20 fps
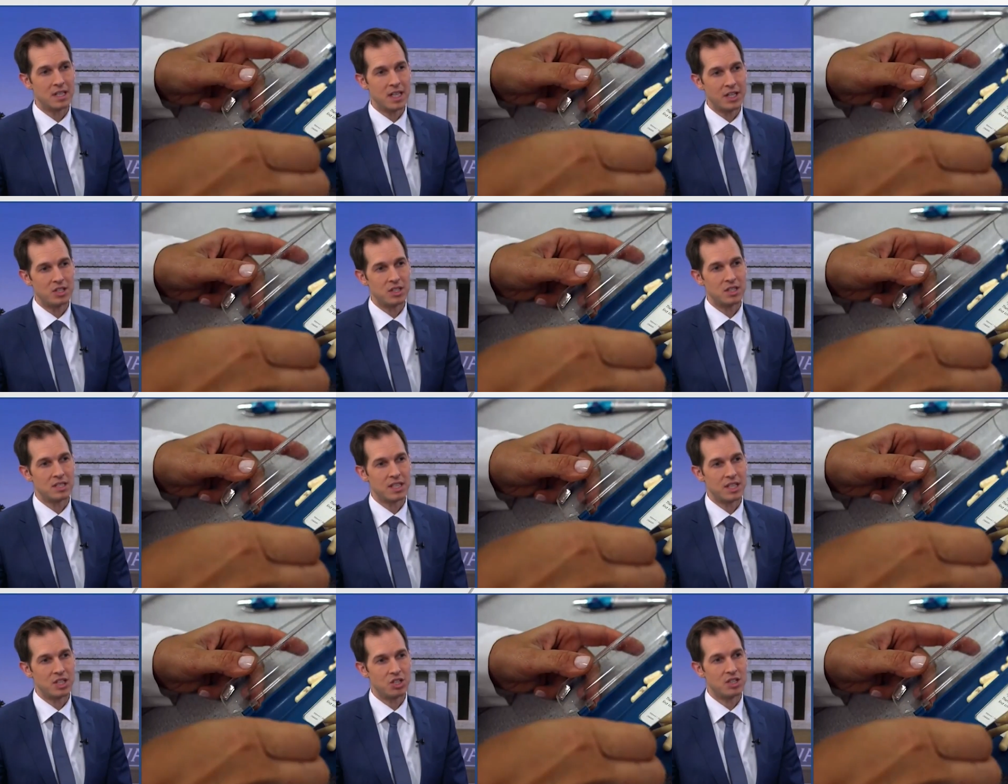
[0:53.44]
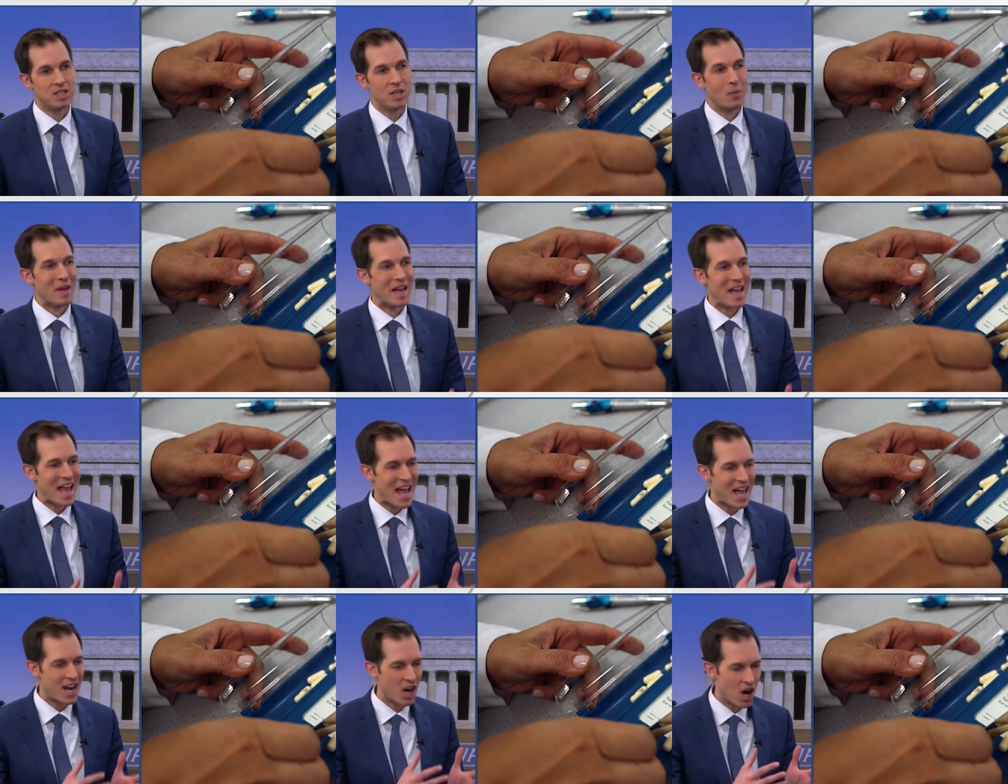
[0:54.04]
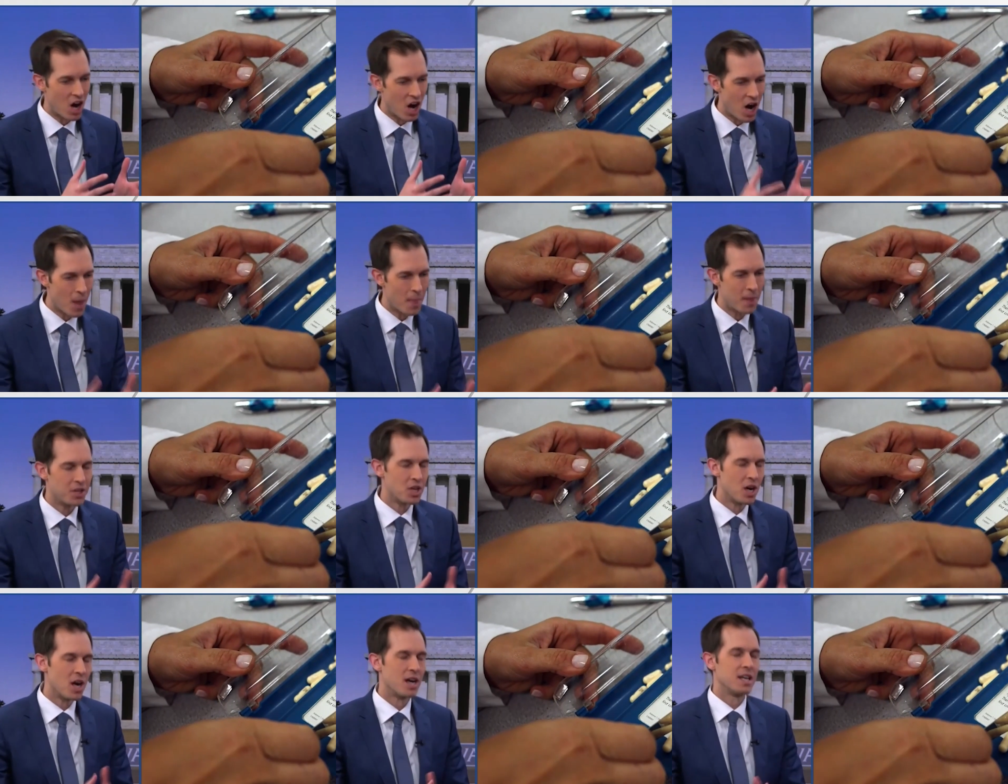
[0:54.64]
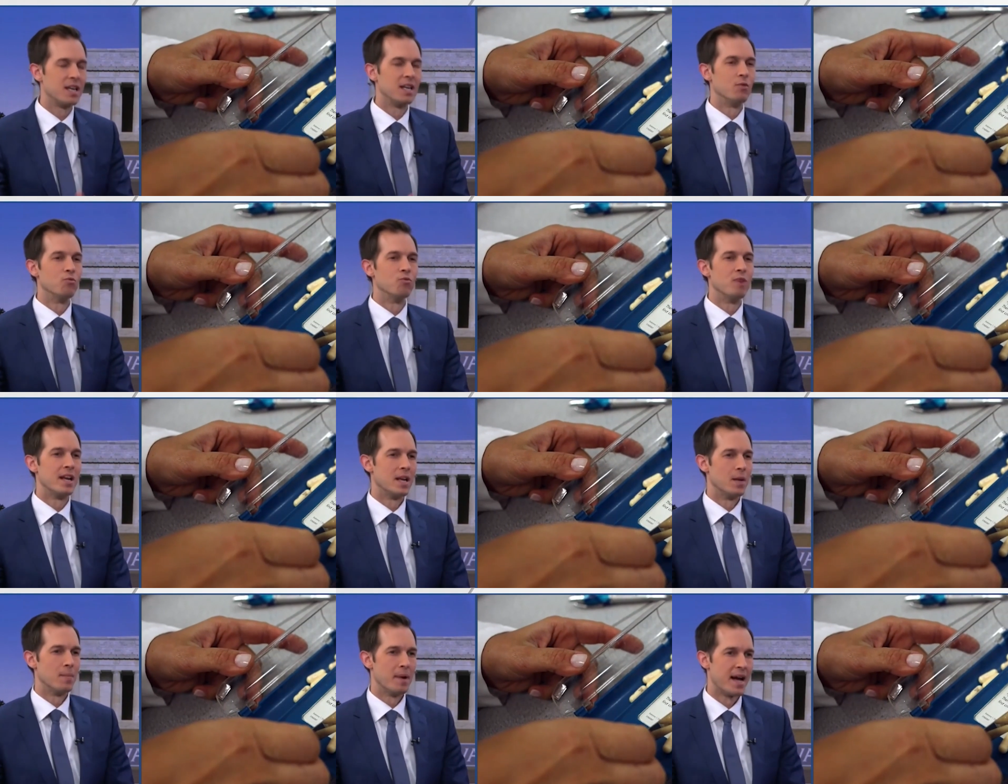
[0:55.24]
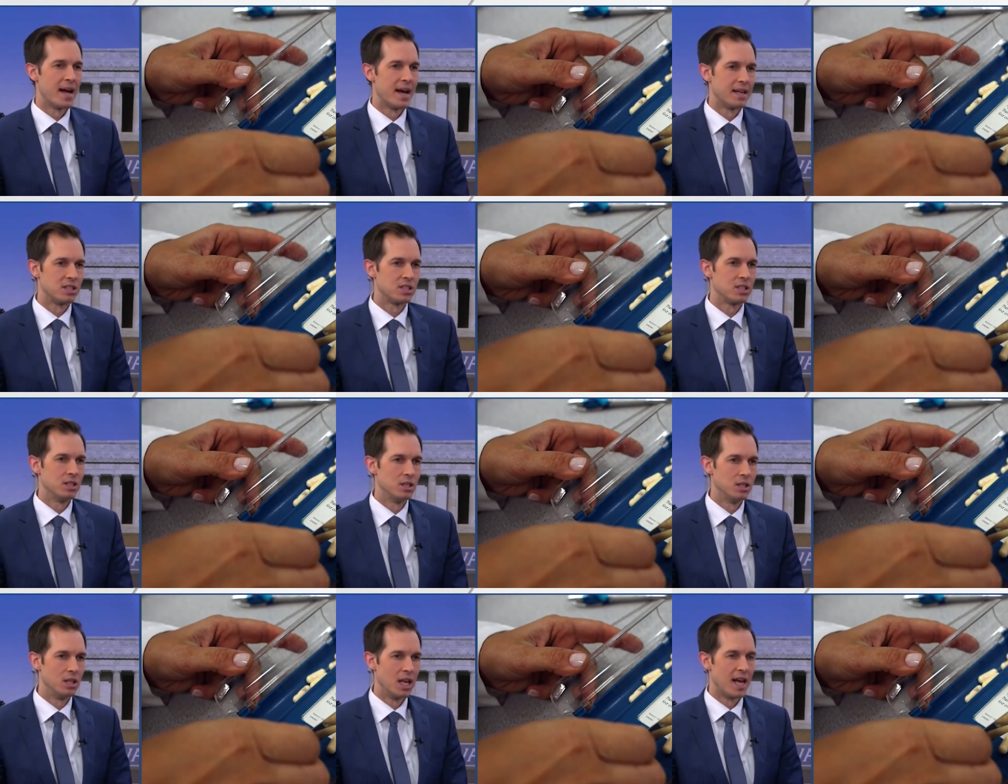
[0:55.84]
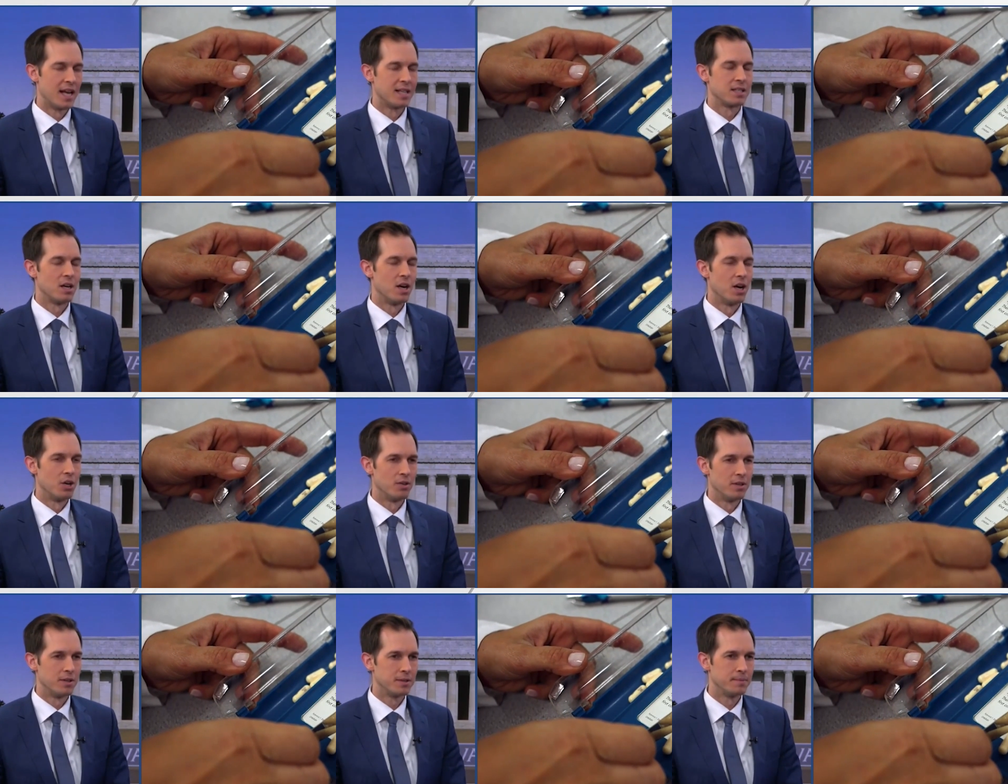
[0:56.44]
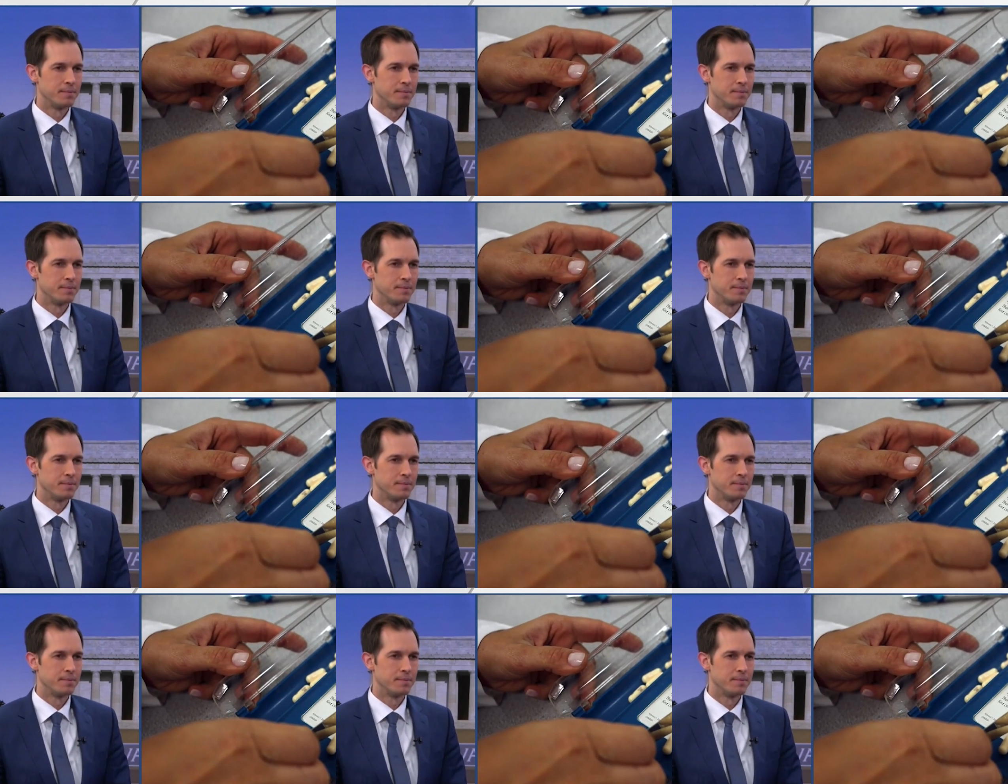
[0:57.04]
legislation that we had on the docket ready to pass last Congress.